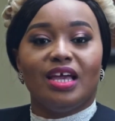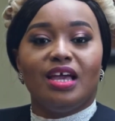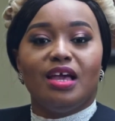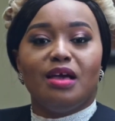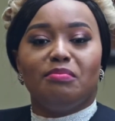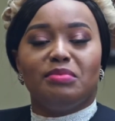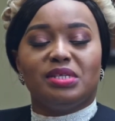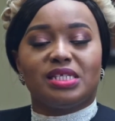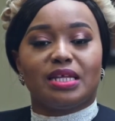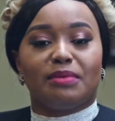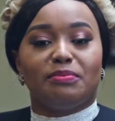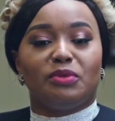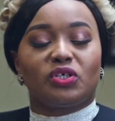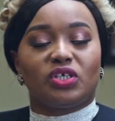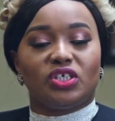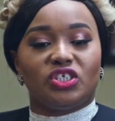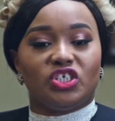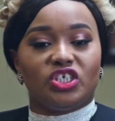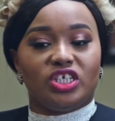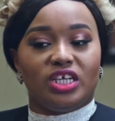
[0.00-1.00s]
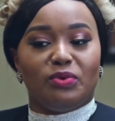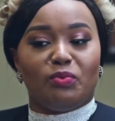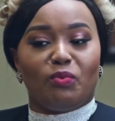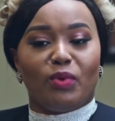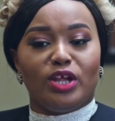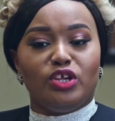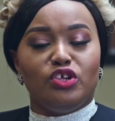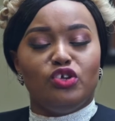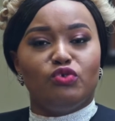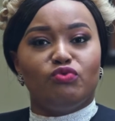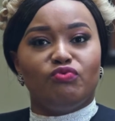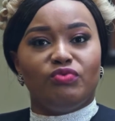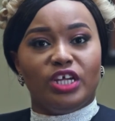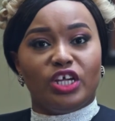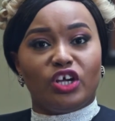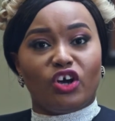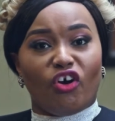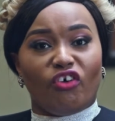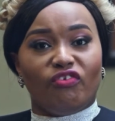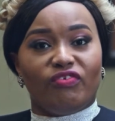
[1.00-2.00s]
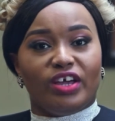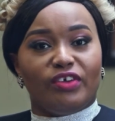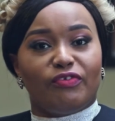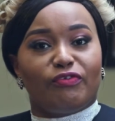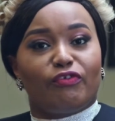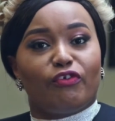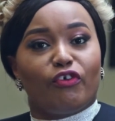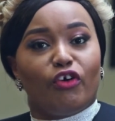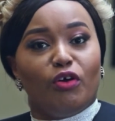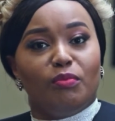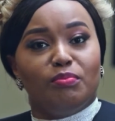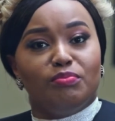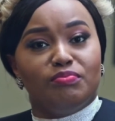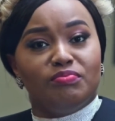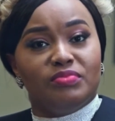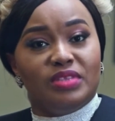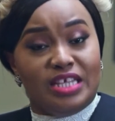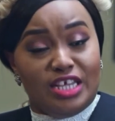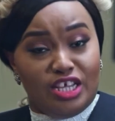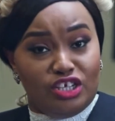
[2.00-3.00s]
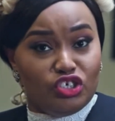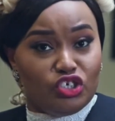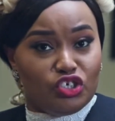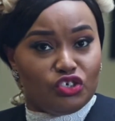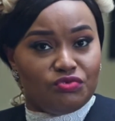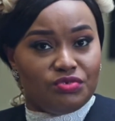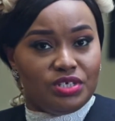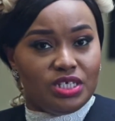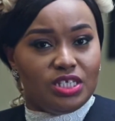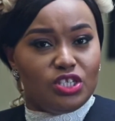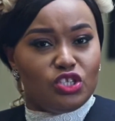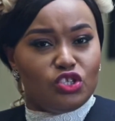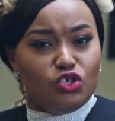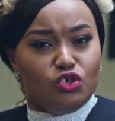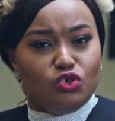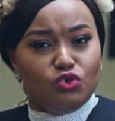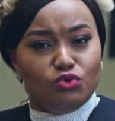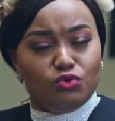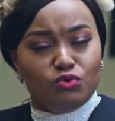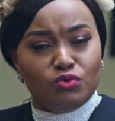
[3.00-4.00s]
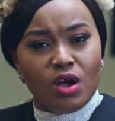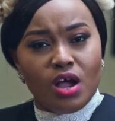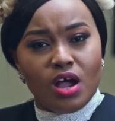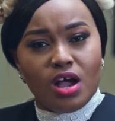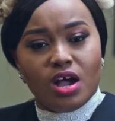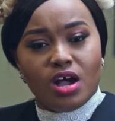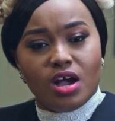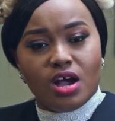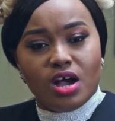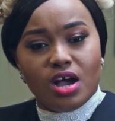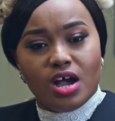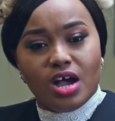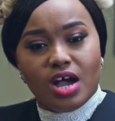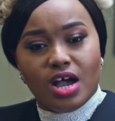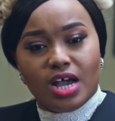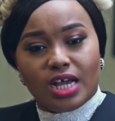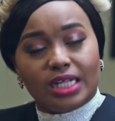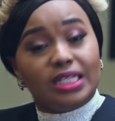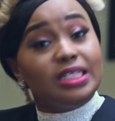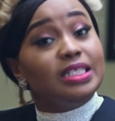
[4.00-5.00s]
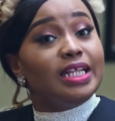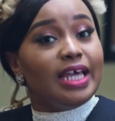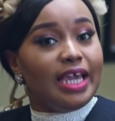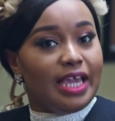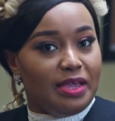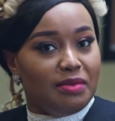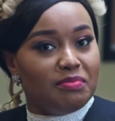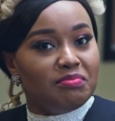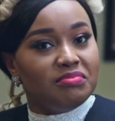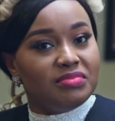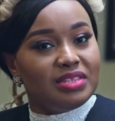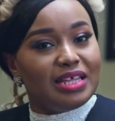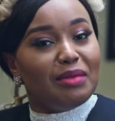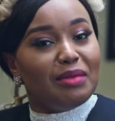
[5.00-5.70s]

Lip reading: Mr. Mukherjee, when you recovered from the injuries you claim that